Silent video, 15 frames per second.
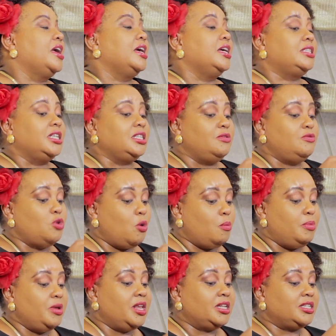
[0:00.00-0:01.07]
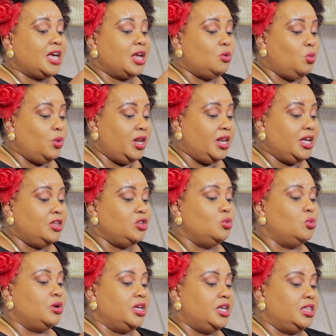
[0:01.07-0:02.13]
It says, if you're obedient and willing, you
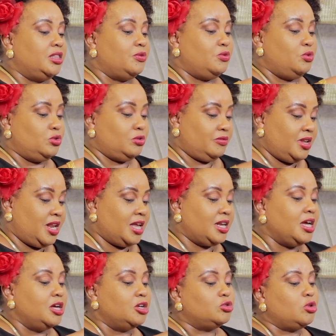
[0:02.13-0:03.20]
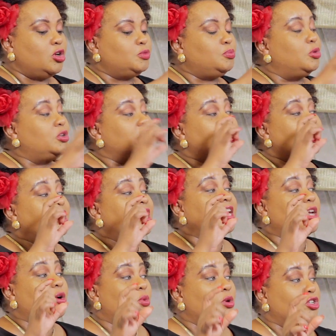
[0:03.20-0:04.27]
will eat the fruit of the land. So I just put it in
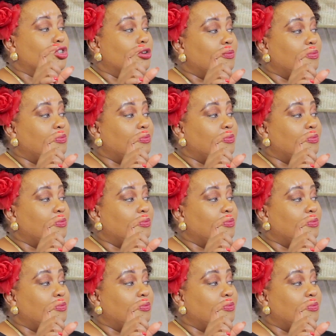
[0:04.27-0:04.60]
an equation.